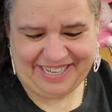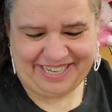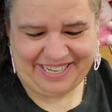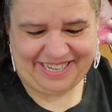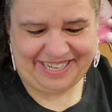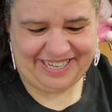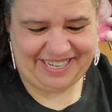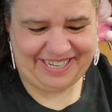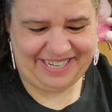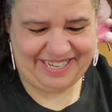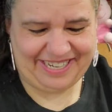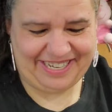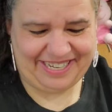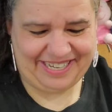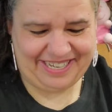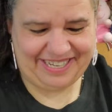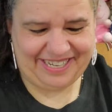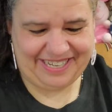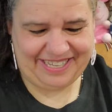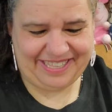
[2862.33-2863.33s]

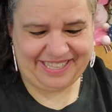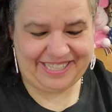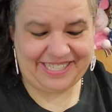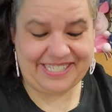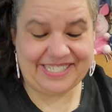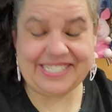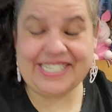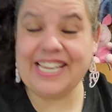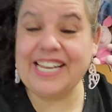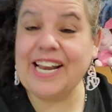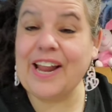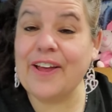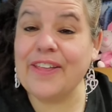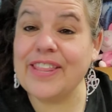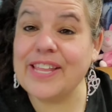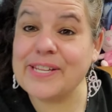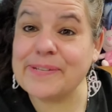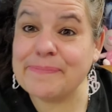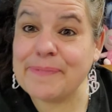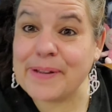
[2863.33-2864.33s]
uh, see, now
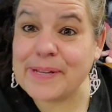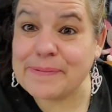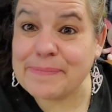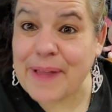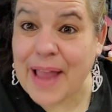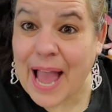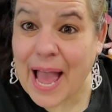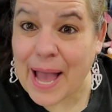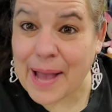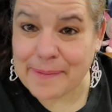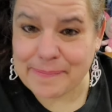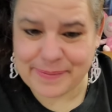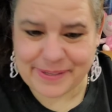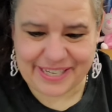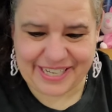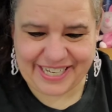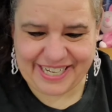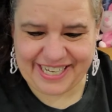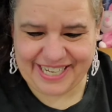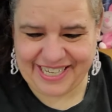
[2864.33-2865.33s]
this makes me
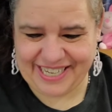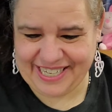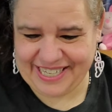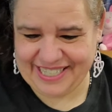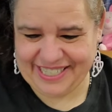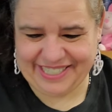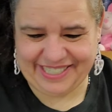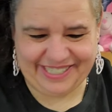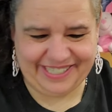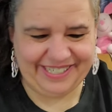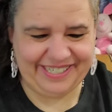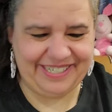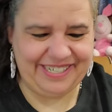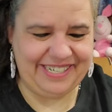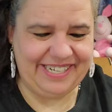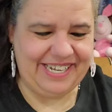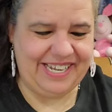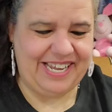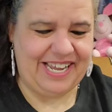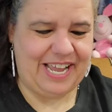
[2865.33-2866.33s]
happy.
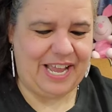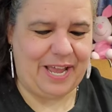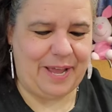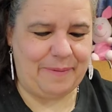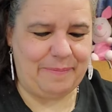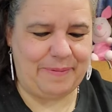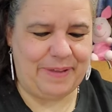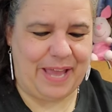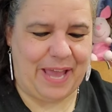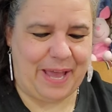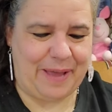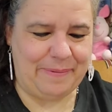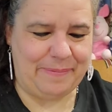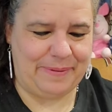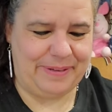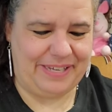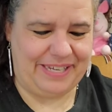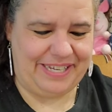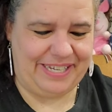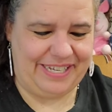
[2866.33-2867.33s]
Happy,
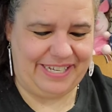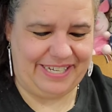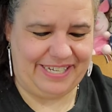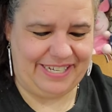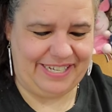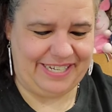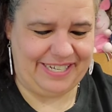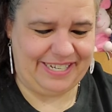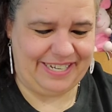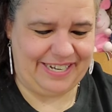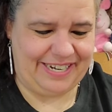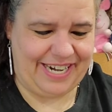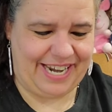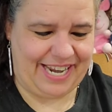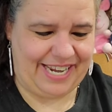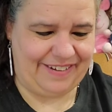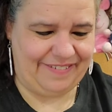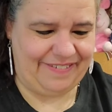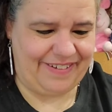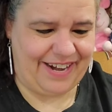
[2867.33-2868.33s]
happy.
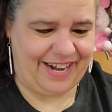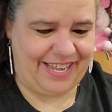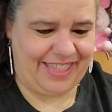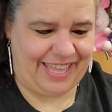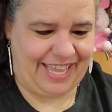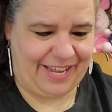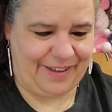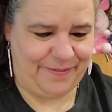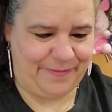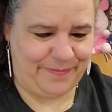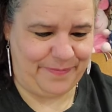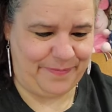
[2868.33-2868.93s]
Alright, where are they?